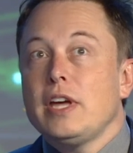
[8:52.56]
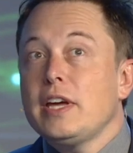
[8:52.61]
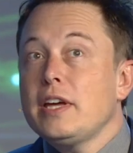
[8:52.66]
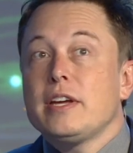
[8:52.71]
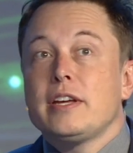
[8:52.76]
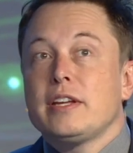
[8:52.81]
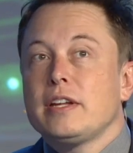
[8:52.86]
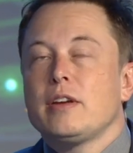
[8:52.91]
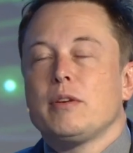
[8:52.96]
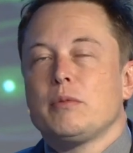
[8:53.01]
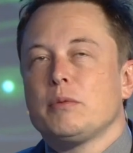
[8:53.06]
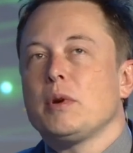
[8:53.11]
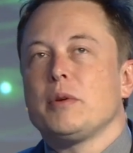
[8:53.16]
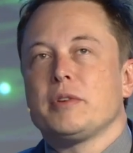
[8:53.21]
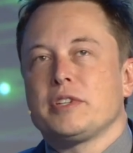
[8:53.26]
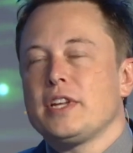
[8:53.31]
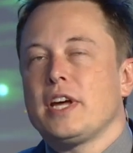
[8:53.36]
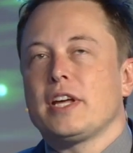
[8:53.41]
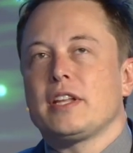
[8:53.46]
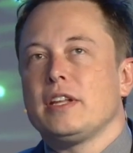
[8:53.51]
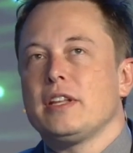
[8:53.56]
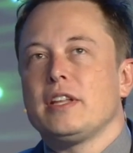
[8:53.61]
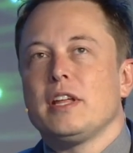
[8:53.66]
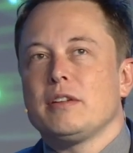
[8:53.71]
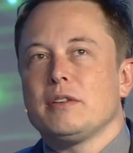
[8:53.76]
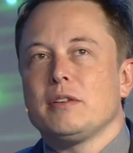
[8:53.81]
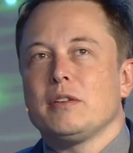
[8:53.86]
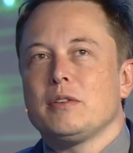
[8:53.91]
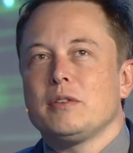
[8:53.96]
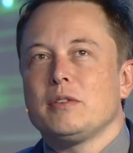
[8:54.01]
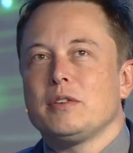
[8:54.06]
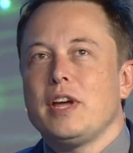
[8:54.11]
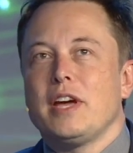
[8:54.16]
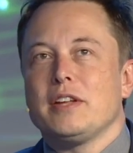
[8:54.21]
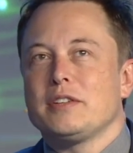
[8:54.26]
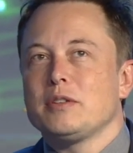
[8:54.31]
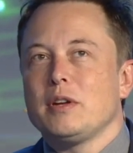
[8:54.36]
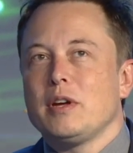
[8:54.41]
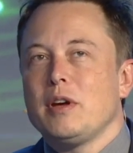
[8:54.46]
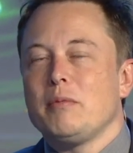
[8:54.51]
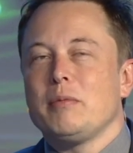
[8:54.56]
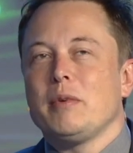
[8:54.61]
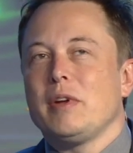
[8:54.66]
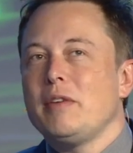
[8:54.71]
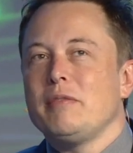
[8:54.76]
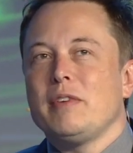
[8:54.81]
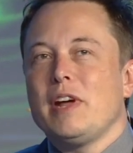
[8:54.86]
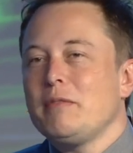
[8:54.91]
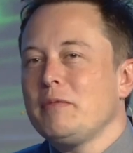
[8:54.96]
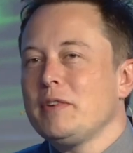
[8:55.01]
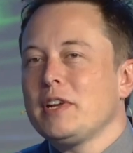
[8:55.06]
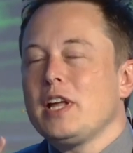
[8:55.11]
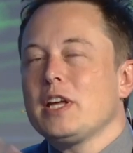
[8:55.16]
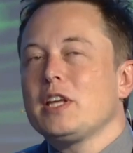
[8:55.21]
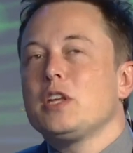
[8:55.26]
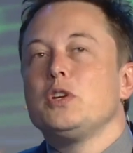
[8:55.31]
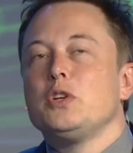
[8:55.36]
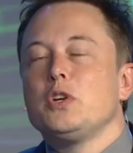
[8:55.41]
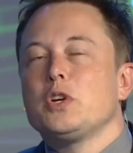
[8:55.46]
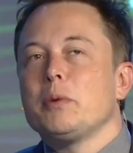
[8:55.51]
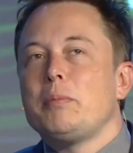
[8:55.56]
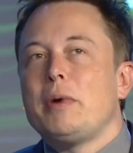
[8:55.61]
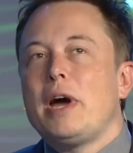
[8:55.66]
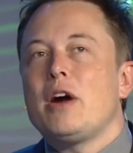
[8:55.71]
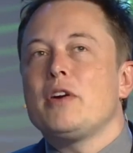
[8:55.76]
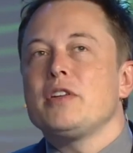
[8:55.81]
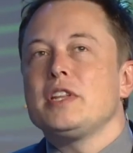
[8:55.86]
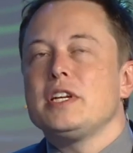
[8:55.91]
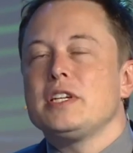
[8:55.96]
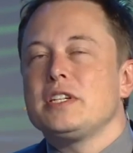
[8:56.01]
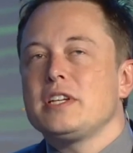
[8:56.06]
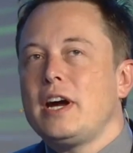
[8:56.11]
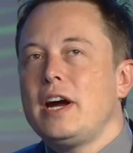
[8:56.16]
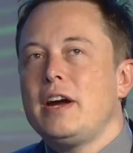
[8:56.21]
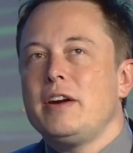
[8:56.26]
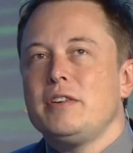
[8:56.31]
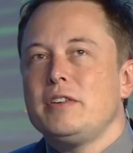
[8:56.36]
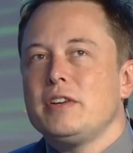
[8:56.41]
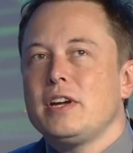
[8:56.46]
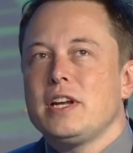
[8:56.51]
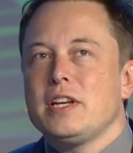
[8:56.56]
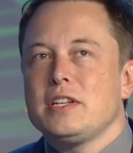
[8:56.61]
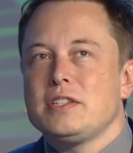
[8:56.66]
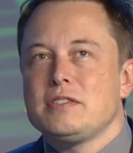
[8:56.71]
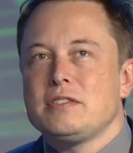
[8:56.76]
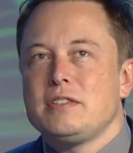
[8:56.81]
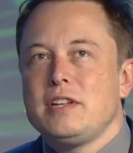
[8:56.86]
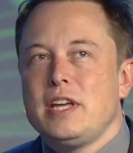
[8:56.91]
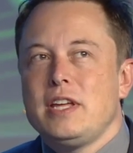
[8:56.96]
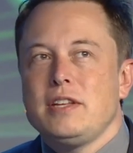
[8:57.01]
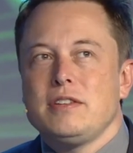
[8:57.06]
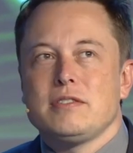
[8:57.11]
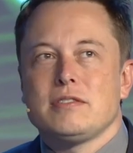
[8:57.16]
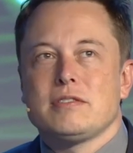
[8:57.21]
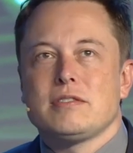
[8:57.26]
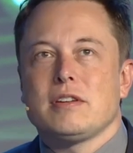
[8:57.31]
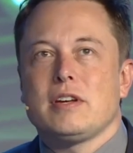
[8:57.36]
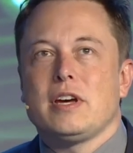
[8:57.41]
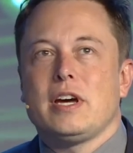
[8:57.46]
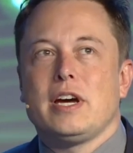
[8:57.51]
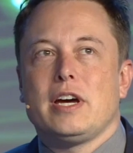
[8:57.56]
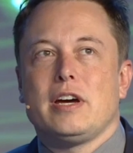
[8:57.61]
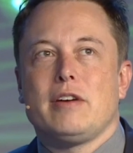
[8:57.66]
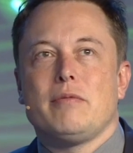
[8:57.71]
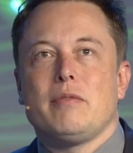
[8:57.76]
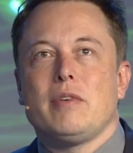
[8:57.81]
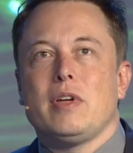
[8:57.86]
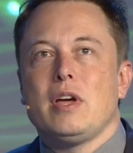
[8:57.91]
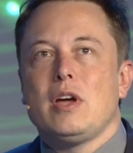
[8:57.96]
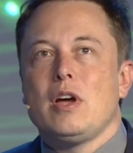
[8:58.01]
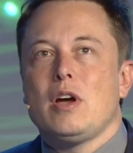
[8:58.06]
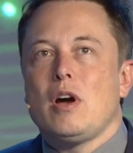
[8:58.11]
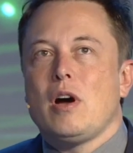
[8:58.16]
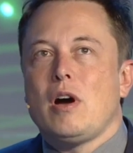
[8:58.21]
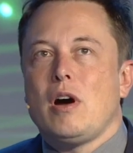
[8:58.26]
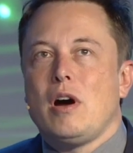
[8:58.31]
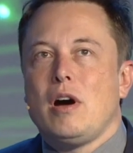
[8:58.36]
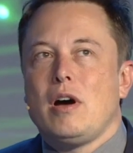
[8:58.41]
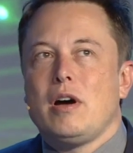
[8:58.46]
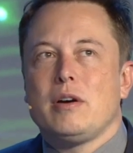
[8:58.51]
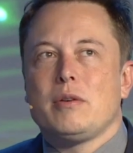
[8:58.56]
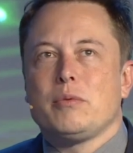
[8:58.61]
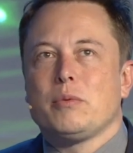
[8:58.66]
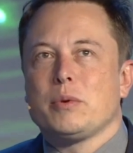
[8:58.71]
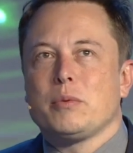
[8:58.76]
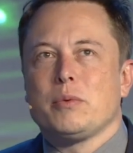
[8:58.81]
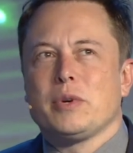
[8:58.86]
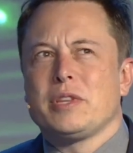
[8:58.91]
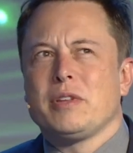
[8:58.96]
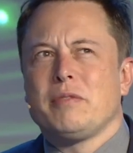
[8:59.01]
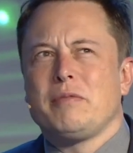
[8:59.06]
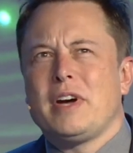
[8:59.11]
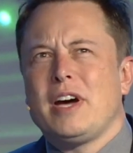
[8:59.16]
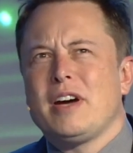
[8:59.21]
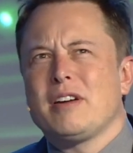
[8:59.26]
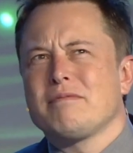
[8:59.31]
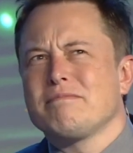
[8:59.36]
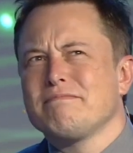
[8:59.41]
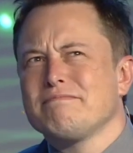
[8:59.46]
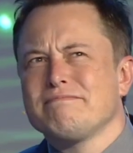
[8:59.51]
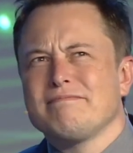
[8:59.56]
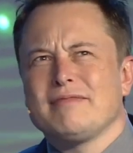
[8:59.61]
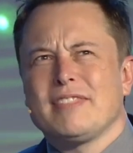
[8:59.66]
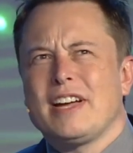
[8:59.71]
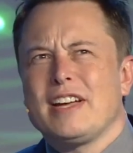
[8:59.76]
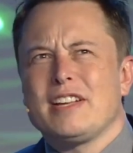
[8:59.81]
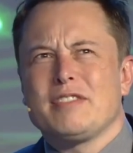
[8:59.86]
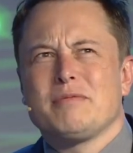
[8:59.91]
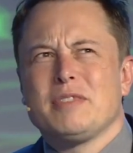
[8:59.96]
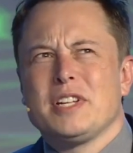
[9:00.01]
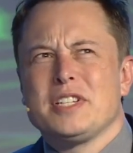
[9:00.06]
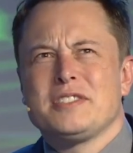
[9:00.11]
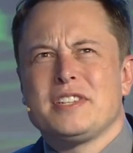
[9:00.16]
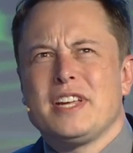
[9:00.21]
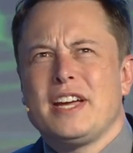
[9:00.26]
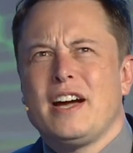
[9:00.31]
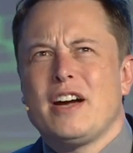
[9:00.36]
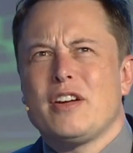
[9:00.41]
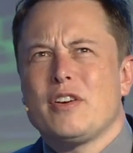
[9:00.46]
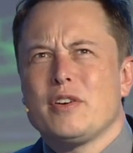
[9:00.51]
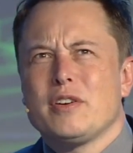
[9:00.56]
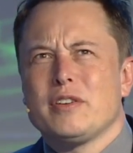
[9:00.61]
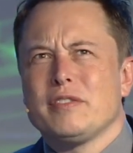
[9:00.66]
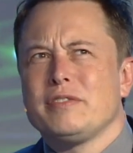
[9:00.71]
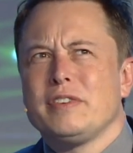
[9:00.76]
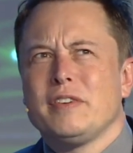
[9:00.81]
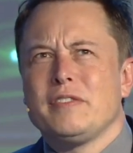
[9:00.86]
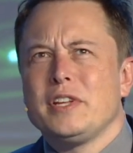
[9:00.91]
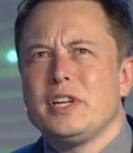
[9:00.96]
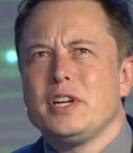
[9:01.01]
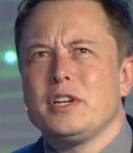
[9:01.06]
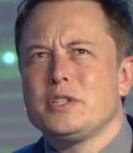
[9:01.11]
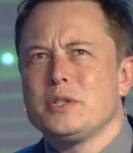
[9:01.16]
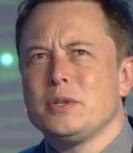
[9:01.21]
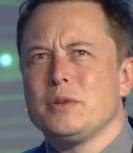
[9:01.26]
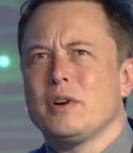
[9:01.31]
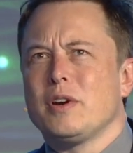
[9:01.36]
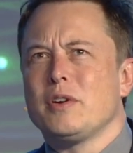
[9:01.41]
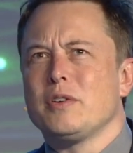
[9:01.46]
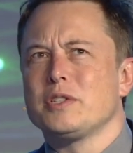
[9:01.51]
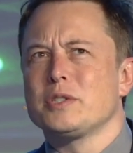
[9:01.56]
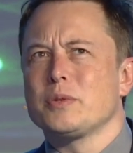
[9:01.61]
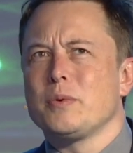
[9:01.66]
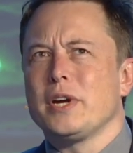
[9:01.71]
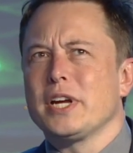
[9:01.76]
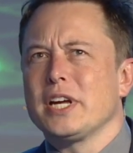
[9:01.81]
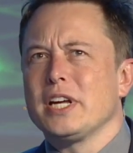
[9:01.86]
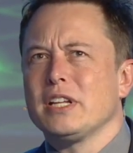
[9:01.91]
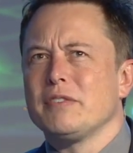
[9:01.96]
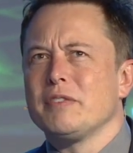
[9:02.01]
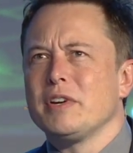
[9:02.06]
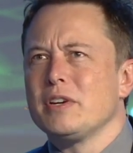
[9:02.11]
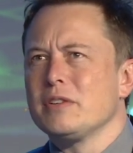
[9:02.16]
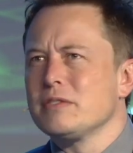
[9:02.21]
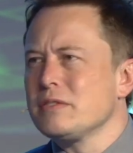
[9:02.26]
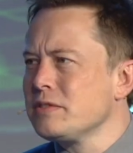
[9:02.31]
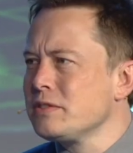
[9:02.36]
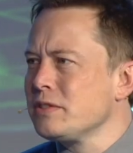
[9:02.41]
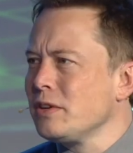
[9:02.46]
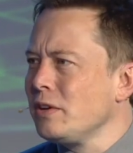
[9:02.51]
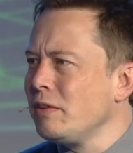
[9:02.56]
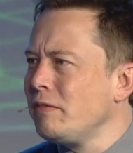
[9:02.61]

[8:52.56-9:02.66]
Yeah, exactly. You could power the entire United States with about, let's say, 150 to 200 square kilometers of